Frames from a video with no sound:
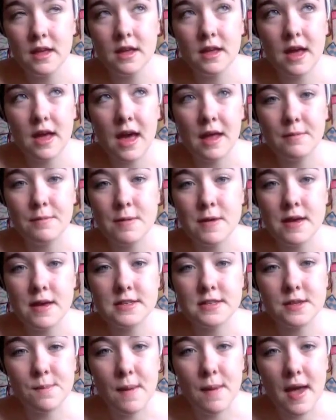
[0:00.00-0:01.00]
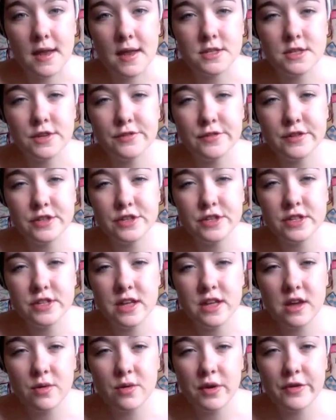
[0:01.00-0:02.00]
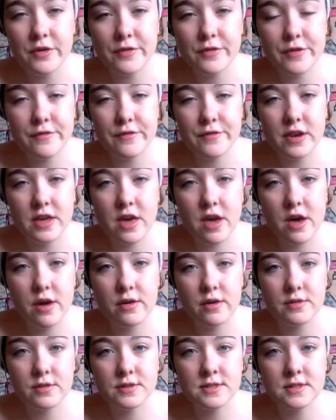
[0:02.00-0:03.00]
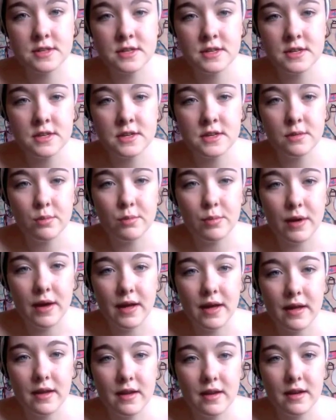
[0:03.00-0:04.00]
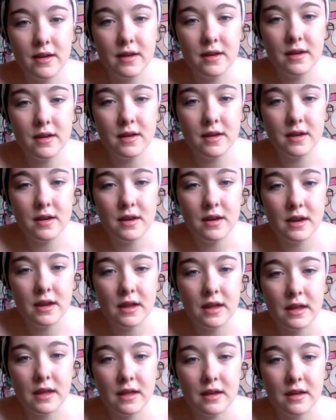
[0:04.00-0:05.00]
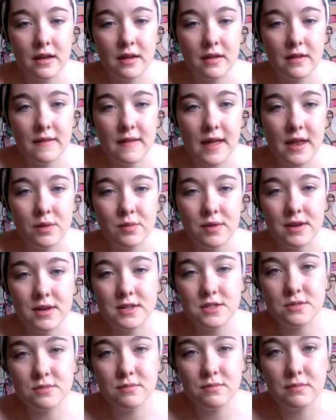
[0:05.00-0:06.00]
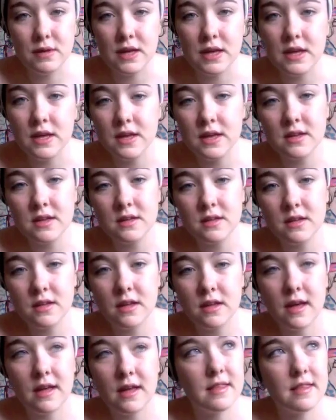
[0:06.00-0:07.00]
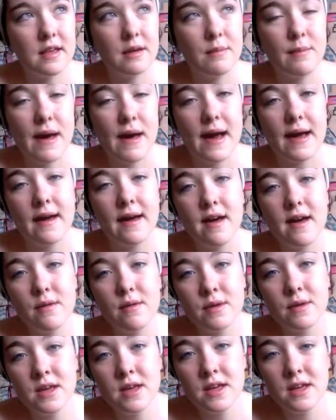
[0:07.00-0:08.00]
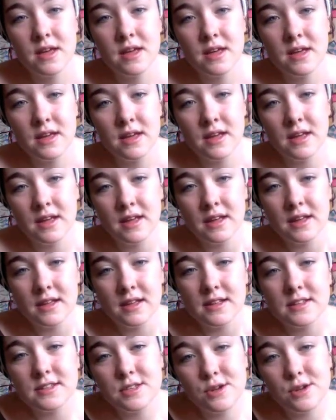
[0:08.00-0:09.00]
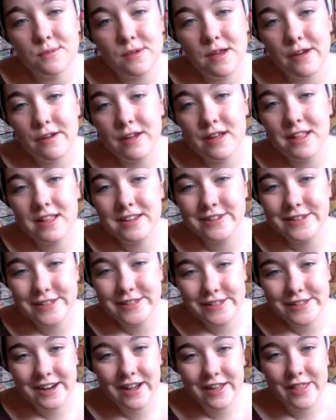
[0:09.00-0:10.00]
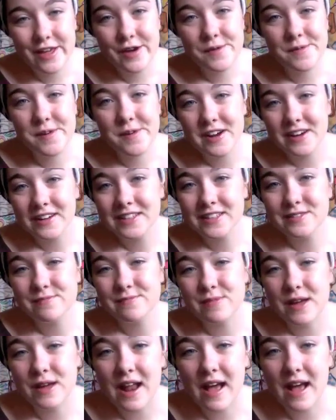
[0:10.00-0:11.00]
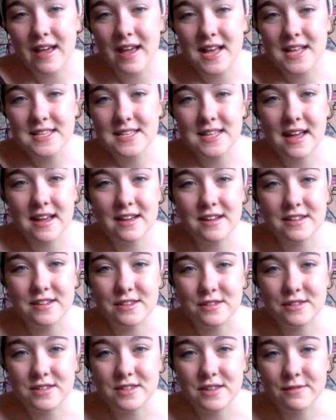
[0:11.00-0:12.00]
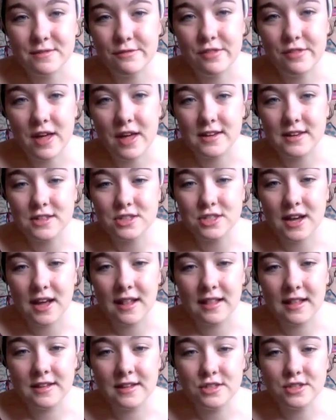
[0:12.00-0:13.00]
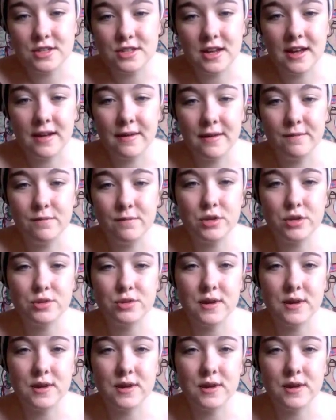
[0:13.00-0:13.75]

had picked Amanda originally in one of her videos, but it then went to me as like a backup. So I'm not really sure how that works, but I guess I could do some of that challenge, which